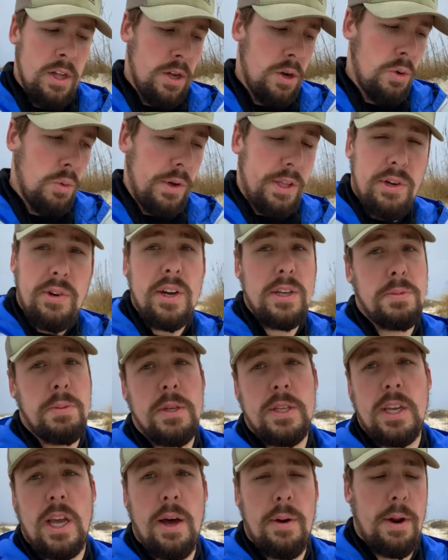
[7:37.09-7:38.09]
with
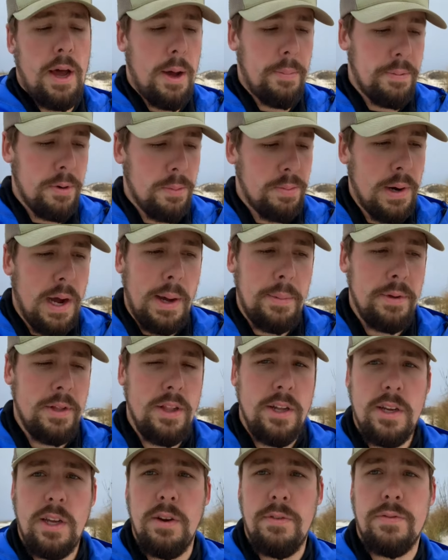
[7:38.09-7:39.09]
Christmas coming up, you're probably
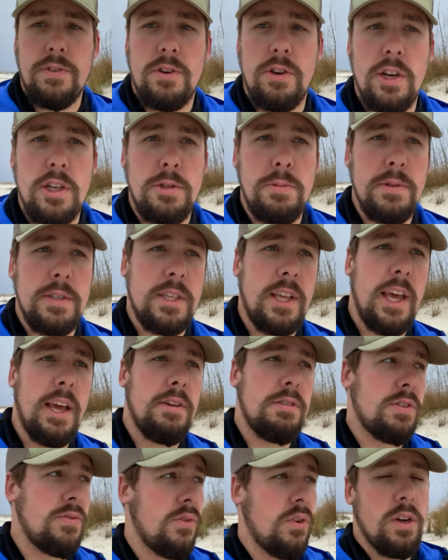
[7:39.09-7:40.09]
looking for Christmas
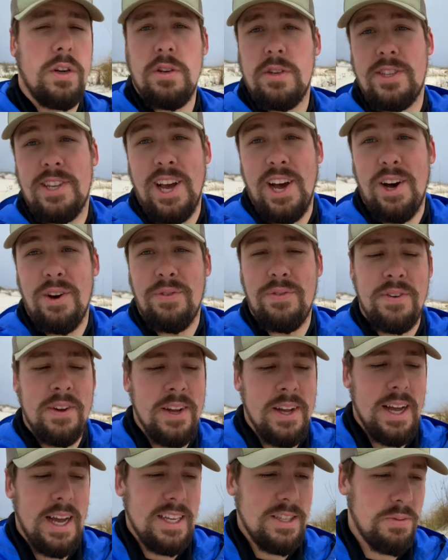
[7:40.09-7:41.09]
gifts for yourself
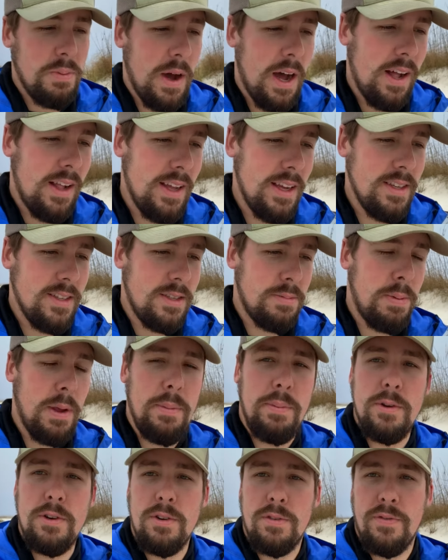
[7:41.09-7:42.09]
as well as
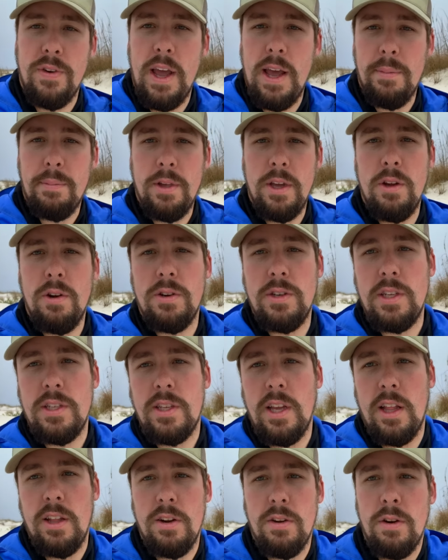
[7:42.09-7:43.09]
people in your family or just
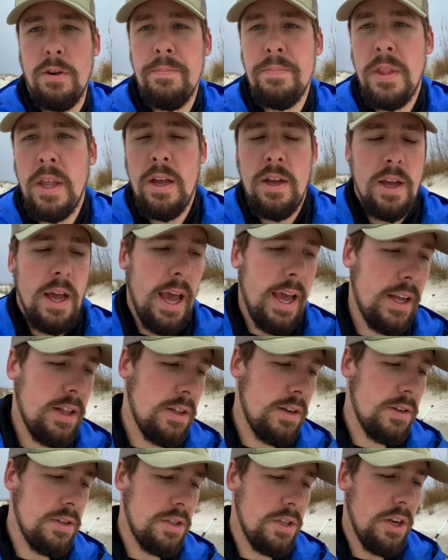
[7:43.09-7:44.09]
other
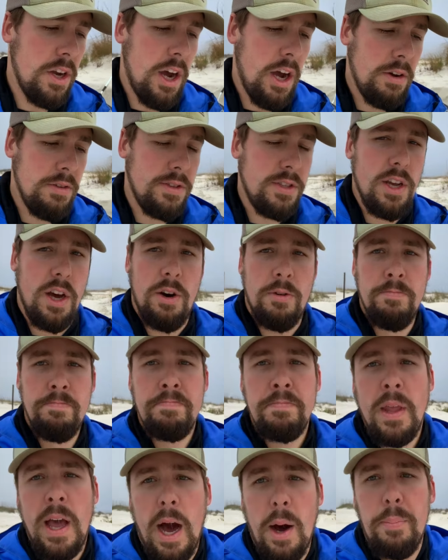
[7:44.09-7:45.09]
anglers, you know. So
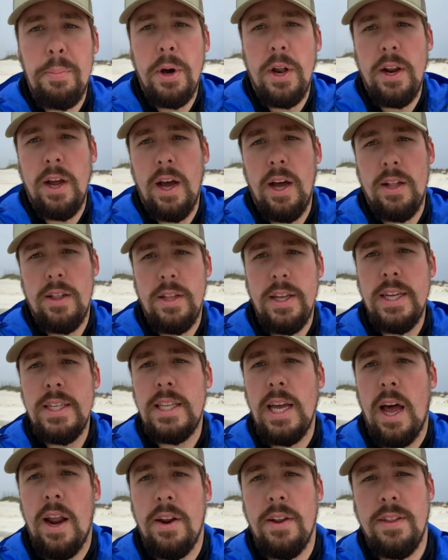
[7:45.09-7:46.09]
I'll put a link
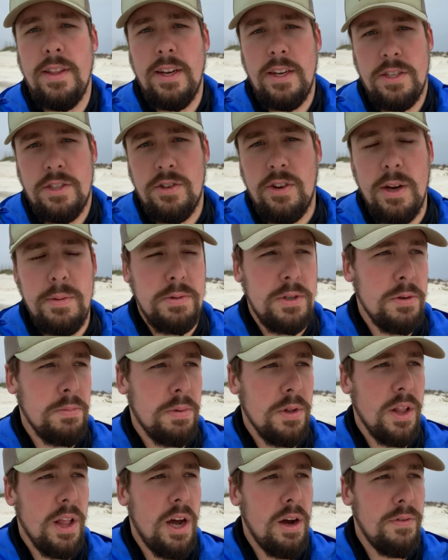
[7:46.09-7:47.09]
down in the description
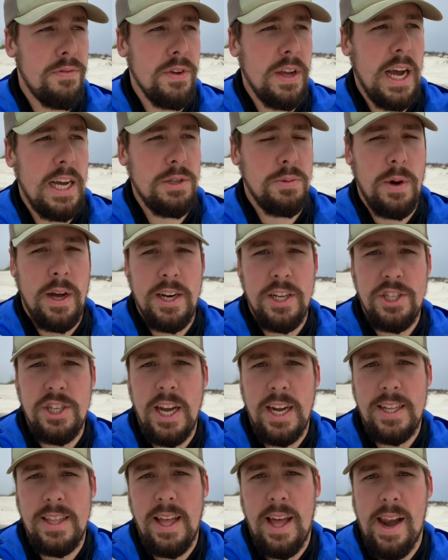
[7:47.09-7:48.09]
below if you guys want to
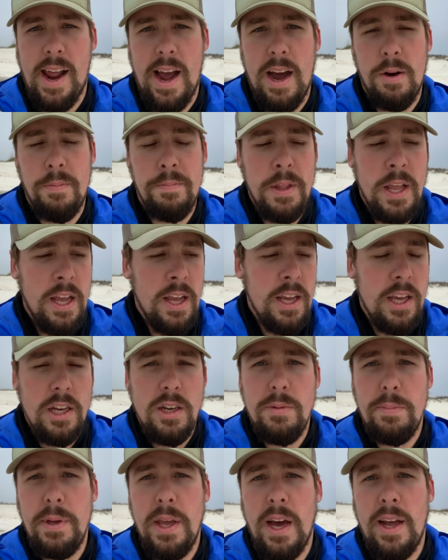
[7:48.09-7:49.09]
check that out.
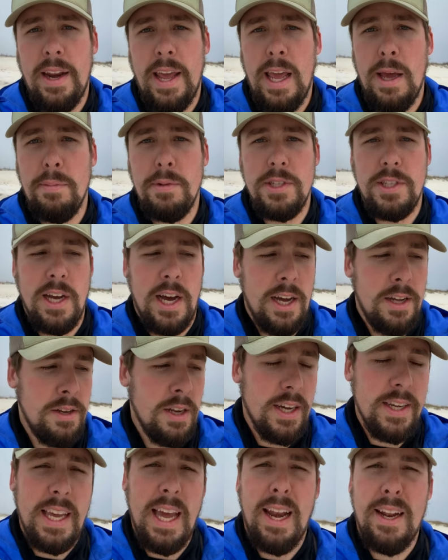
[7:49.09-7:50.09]
It'll be on Amazon.
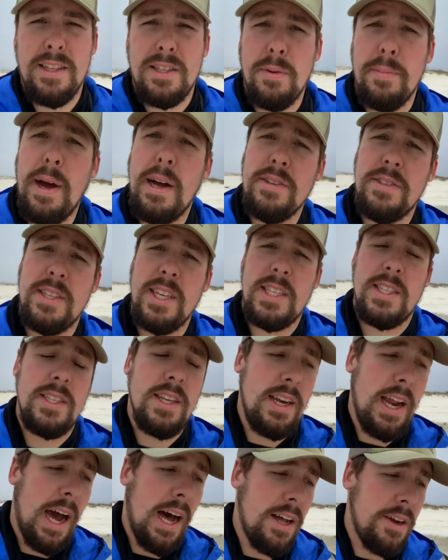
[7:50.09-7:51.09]
Again, it's about
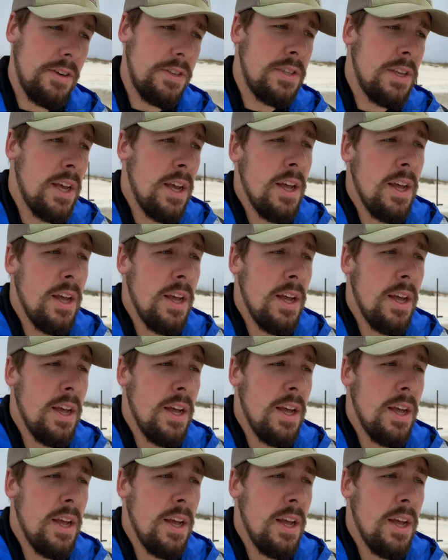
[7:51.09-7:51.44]
$60.